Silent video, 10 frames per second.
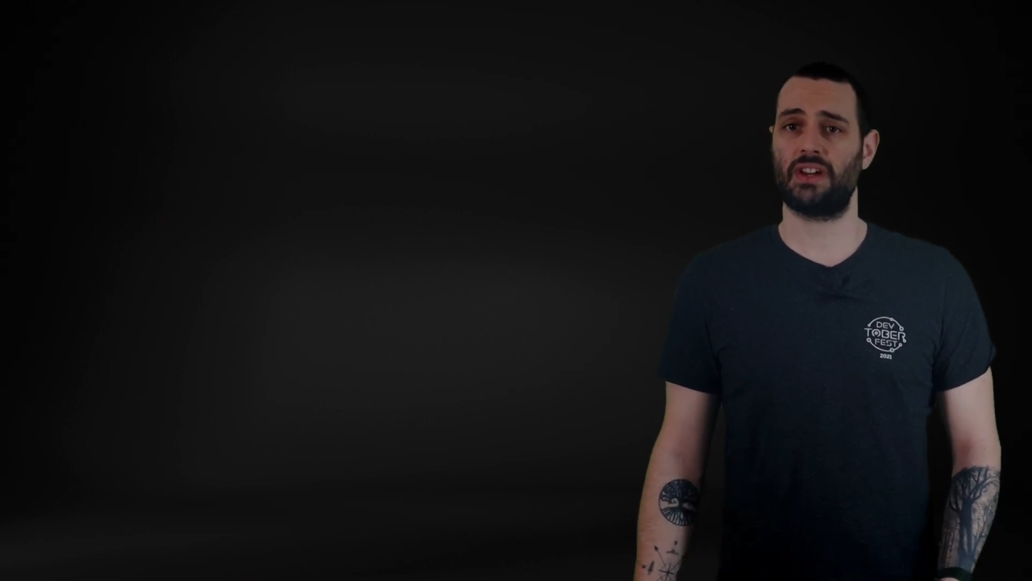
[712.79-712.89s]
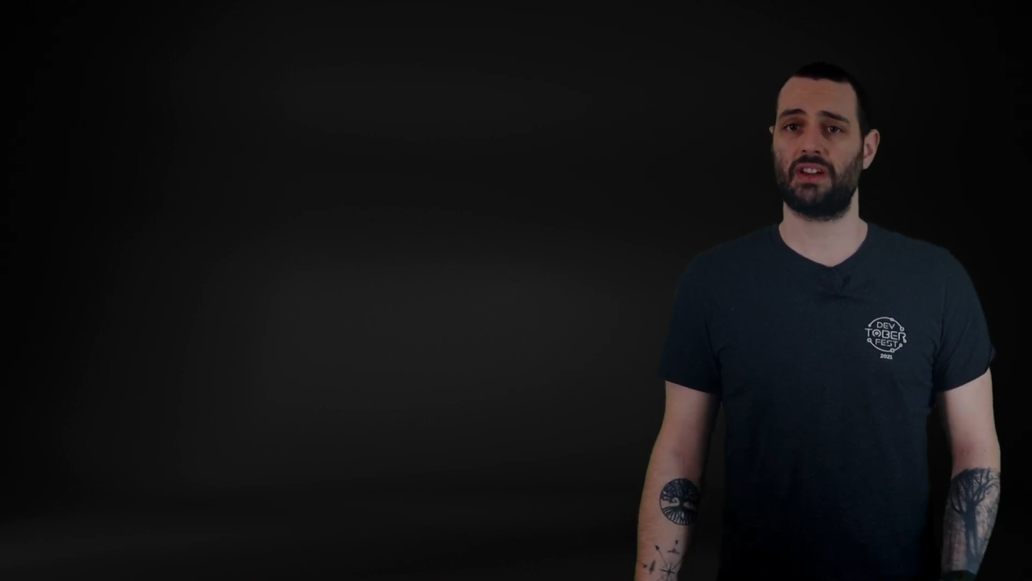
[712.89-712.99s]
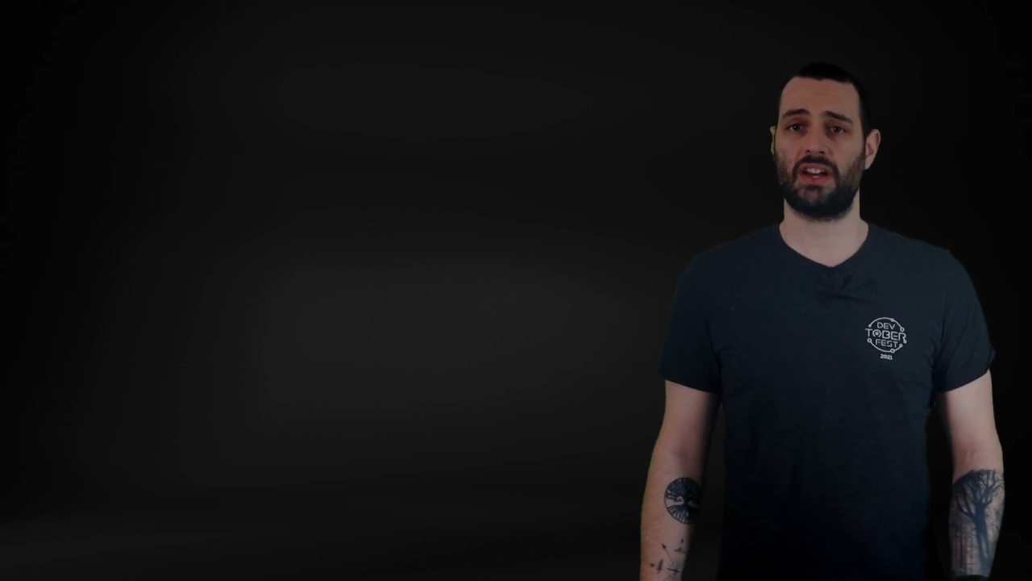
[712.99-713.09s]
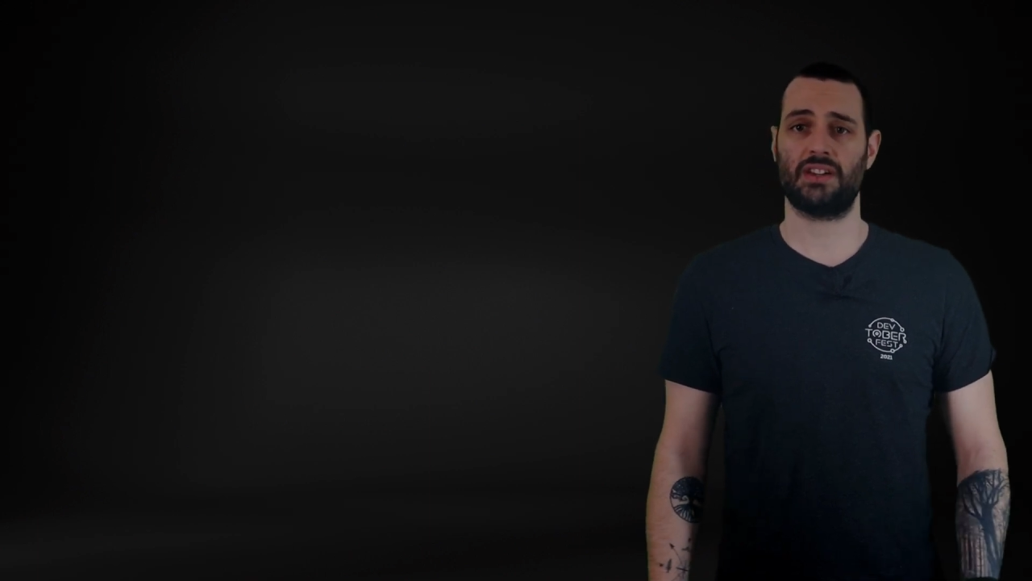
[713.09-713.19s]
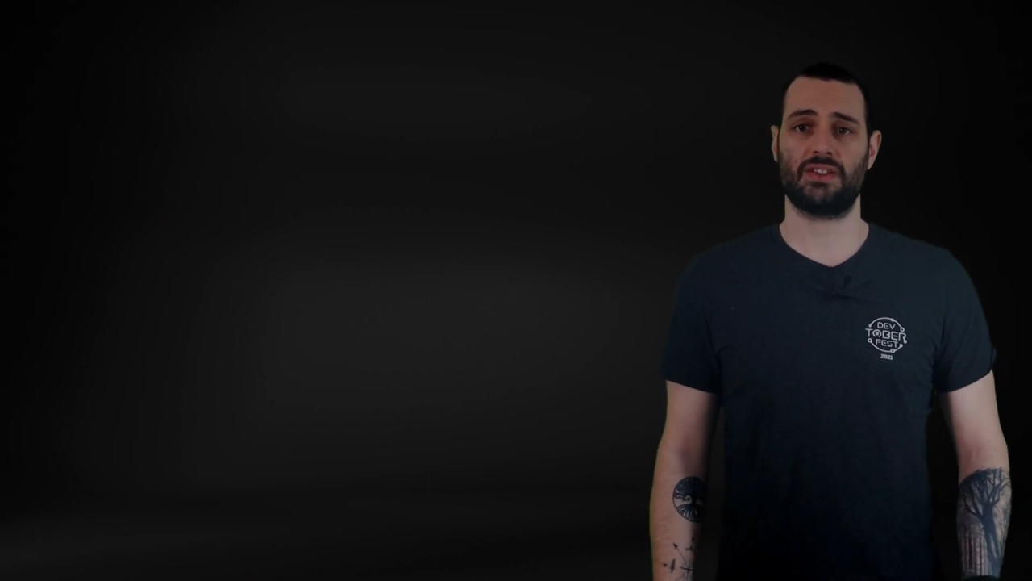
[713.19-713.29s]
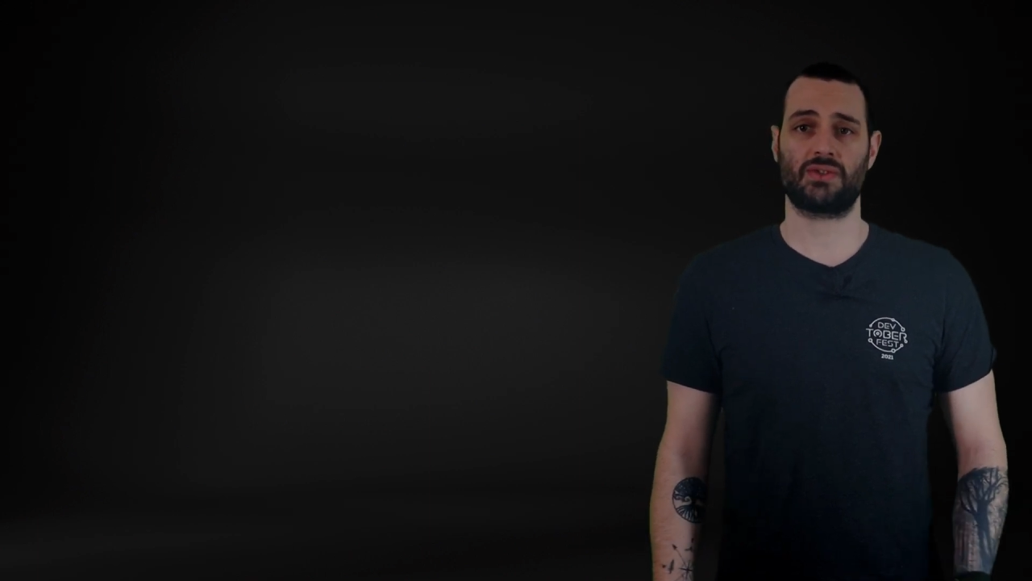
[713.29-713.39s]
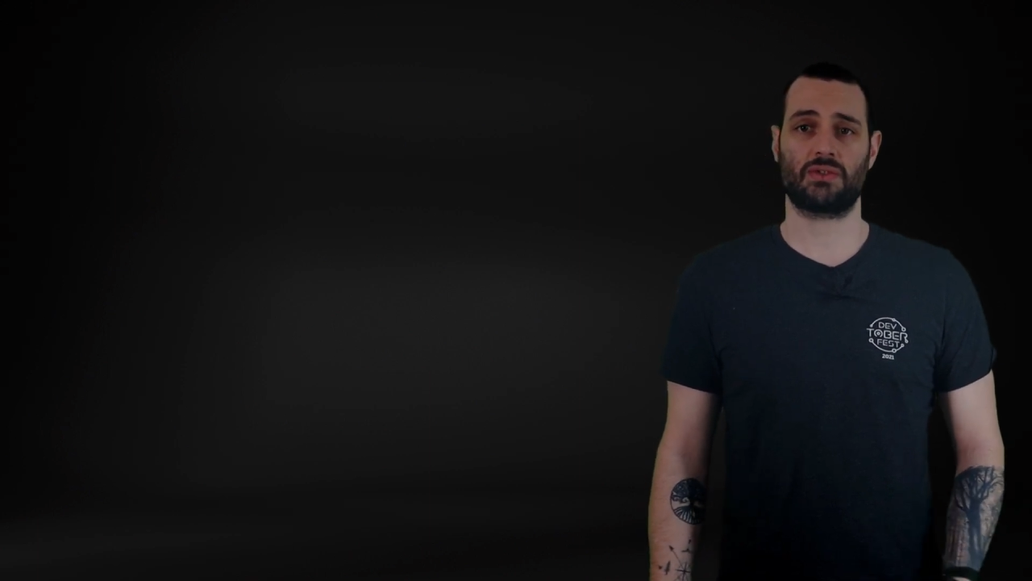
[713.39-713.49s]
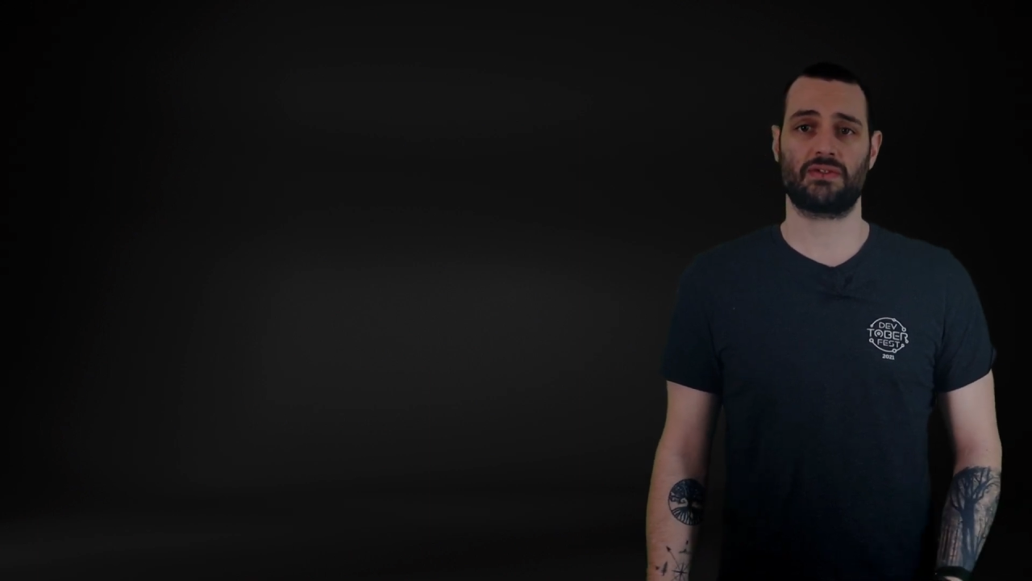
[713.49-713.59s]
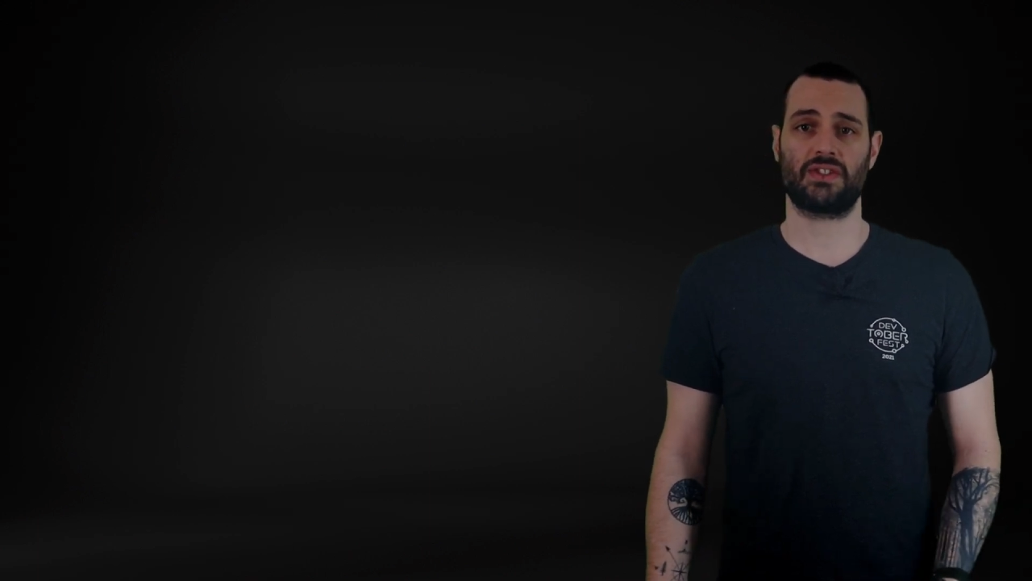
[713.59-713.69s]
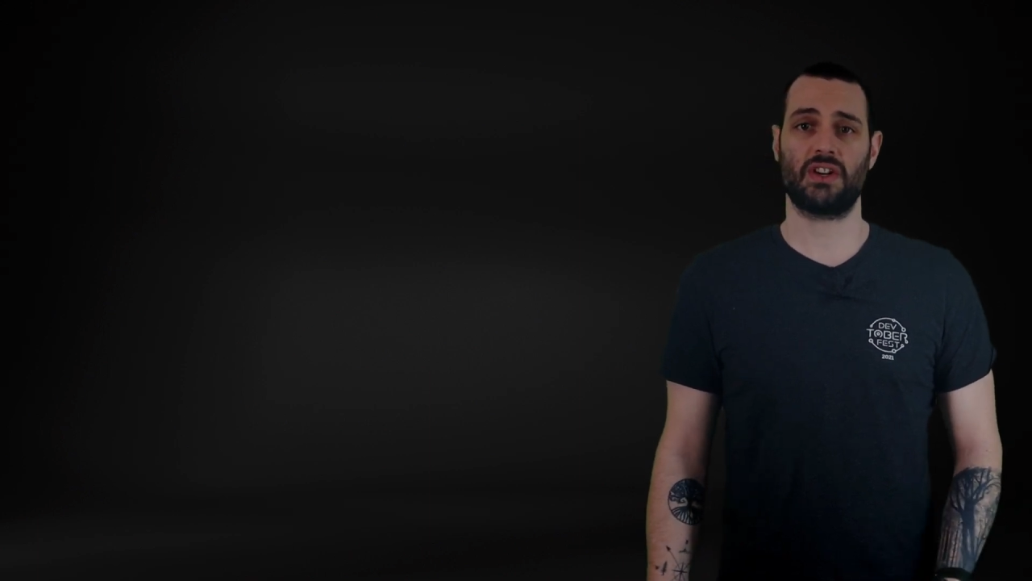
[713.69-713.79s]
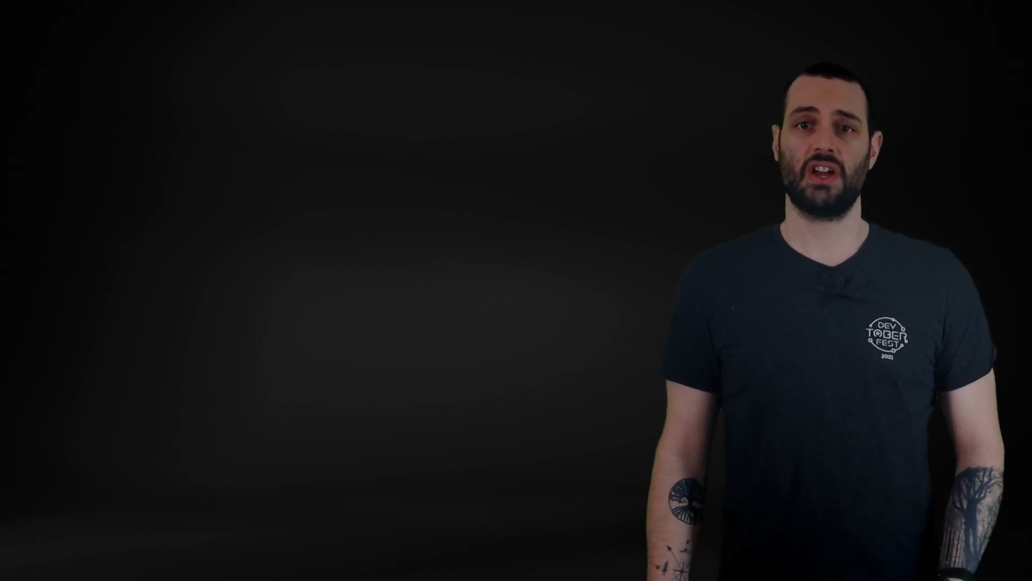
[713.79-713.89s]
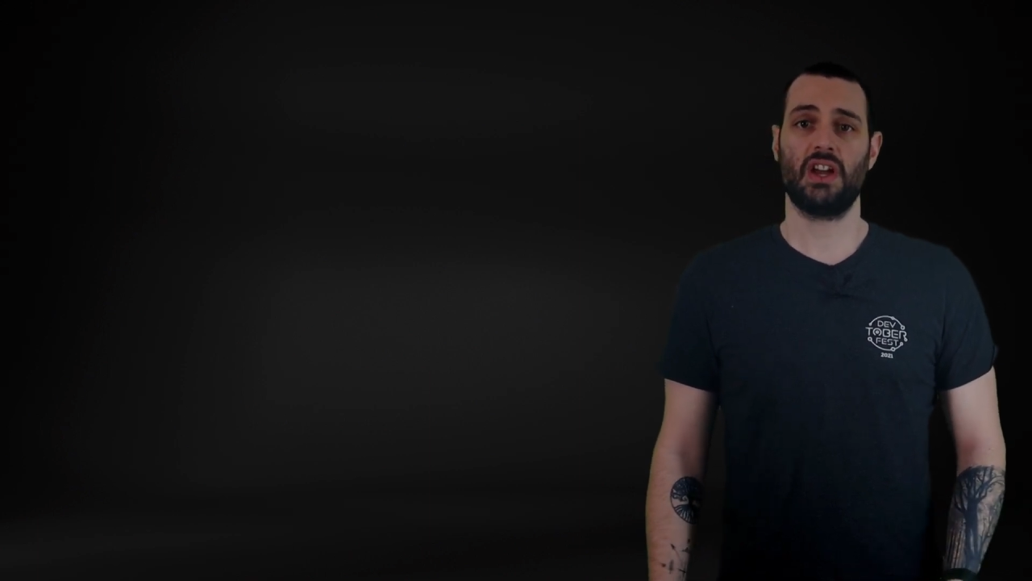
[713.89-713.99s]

client and server,